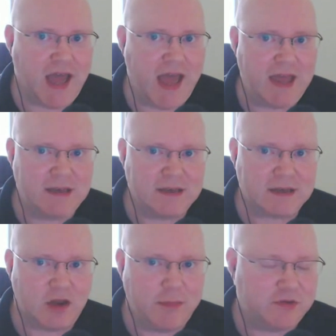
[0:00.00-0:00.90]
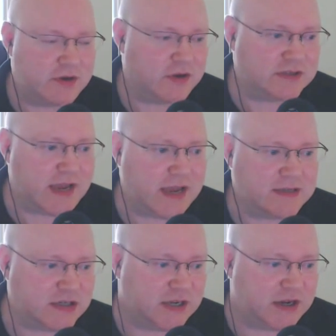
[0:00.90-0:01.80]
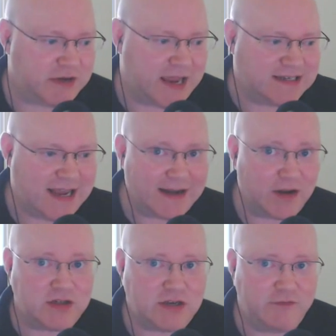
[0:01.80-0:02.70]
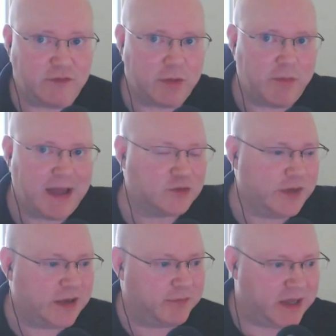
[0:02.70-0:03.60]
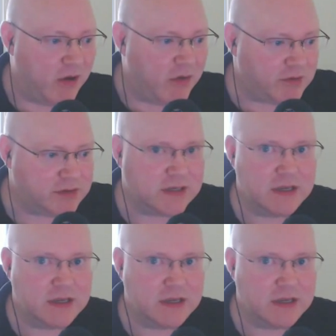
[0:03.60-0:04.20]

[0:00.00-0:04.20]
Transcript: and commentary on science, engineering and technology from the past week and beyond,